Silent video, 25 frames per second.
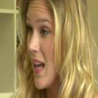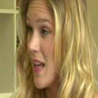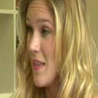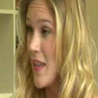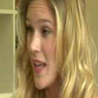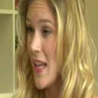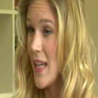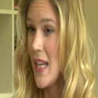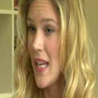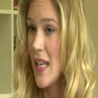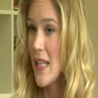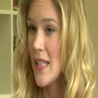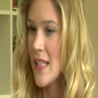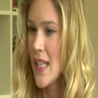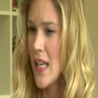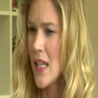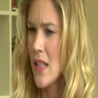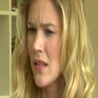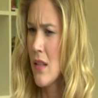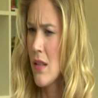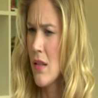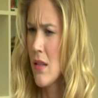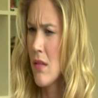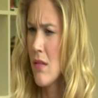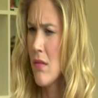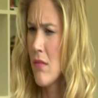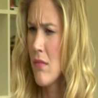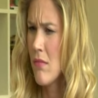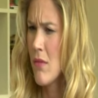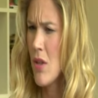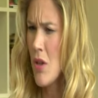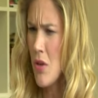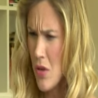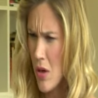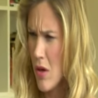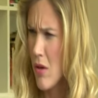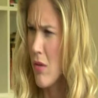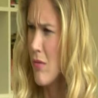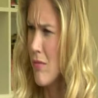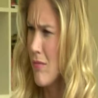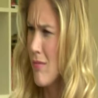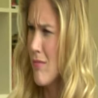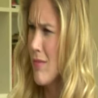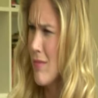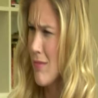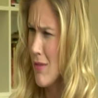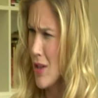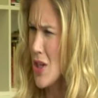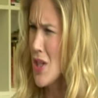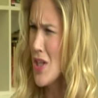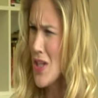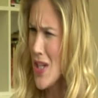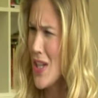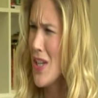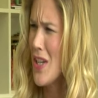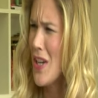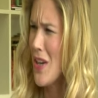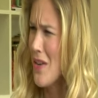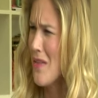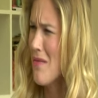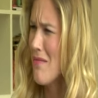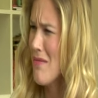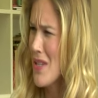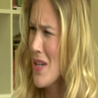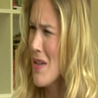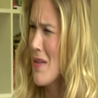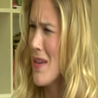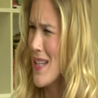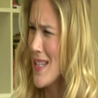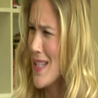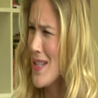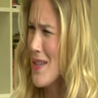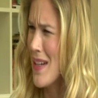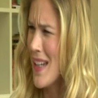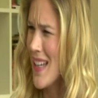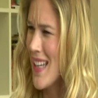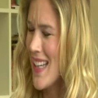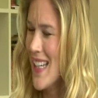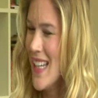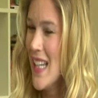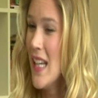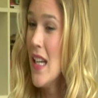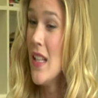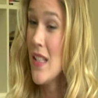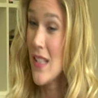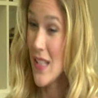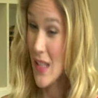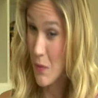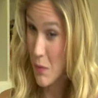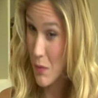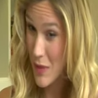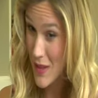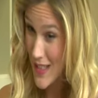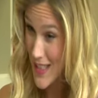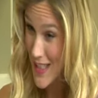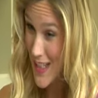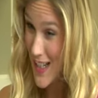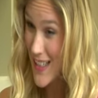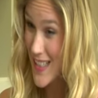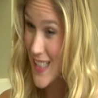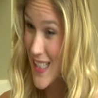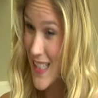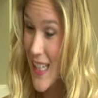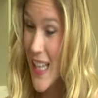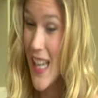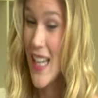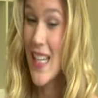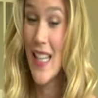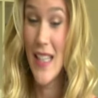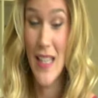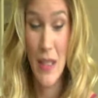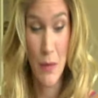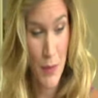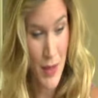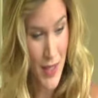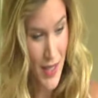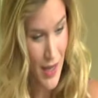And then he said, no, continue, do it. So then we started again and then we